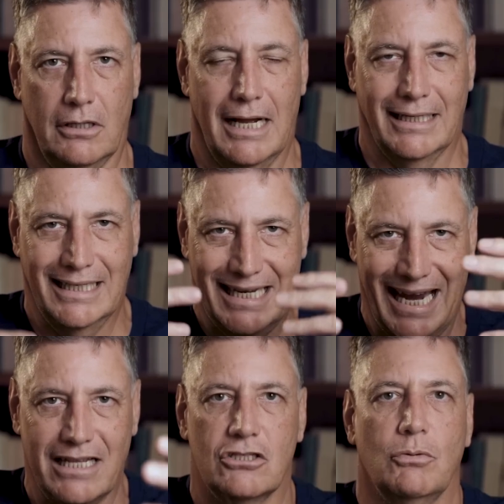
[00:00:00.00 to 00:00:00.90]

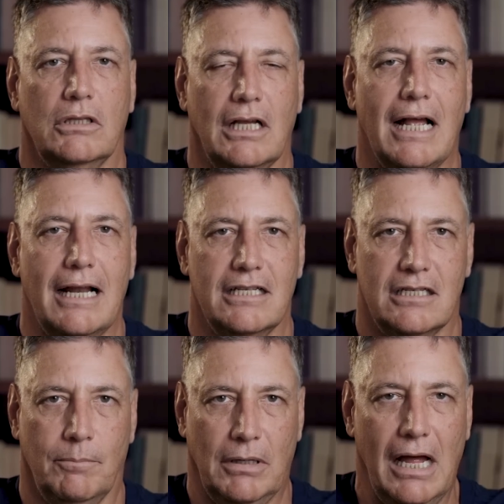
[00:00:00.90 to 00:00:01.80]
against what the gut is
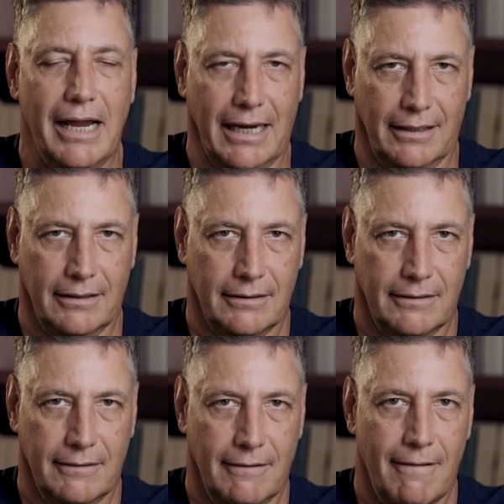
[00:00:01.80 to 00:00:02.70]
supplying
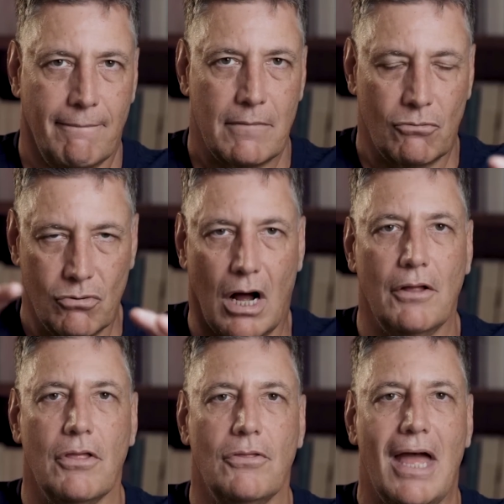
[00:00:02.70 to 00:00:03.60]

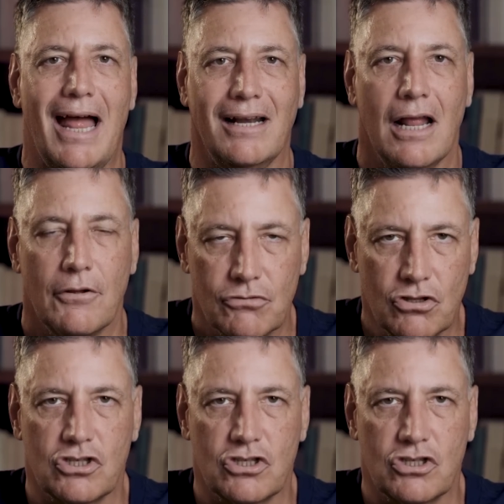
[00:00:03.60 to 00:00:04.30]
rather than the